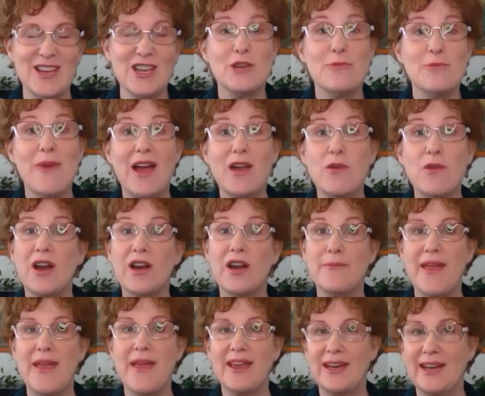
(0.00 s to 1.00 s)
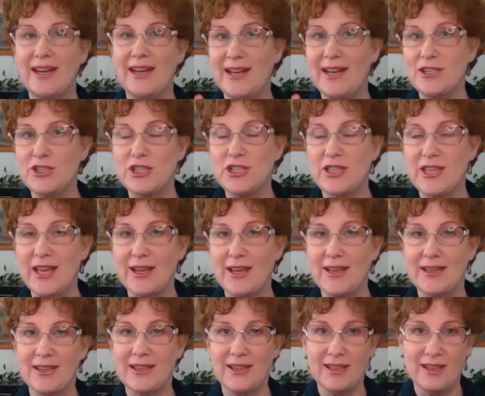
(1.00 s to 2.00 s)
you might want to make it an inch
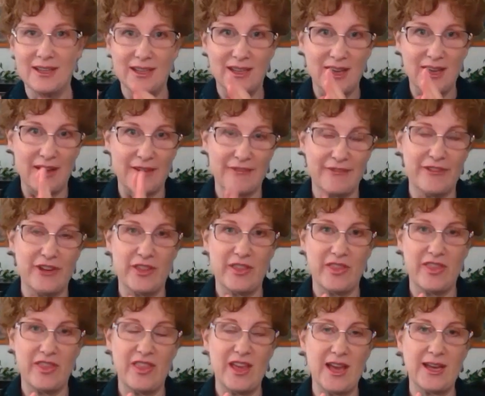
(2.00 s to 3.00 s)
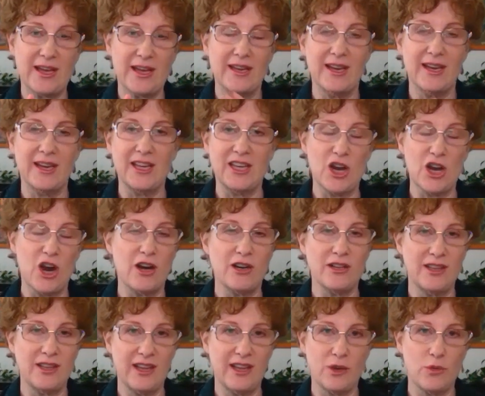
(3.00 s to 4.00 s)
thick, a foot thick, a
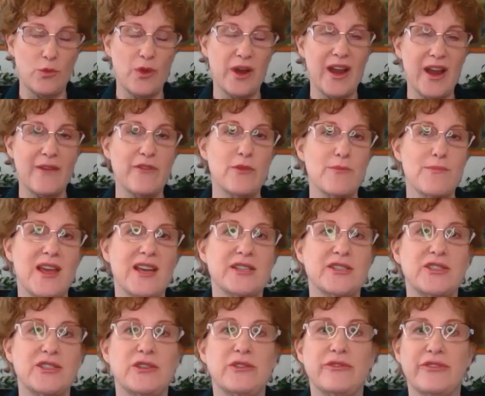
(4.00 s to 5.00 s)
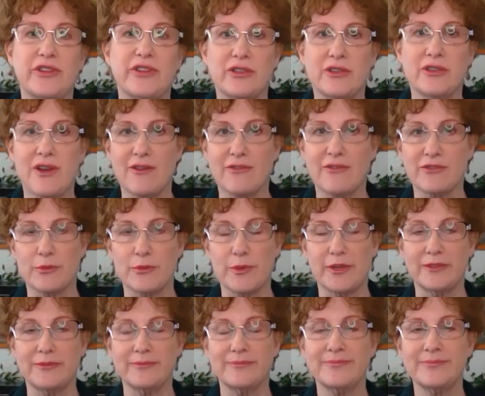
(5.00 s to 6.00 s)
yard thick, whatever makes you feel
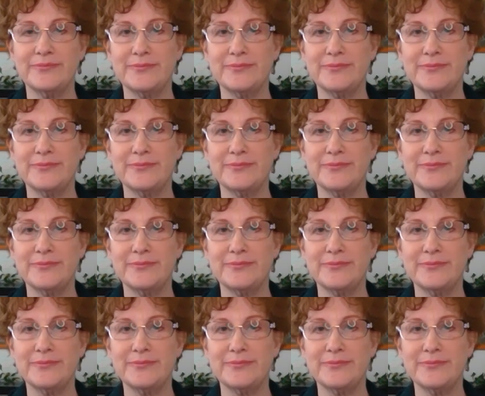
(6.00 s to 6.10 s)
comfortable.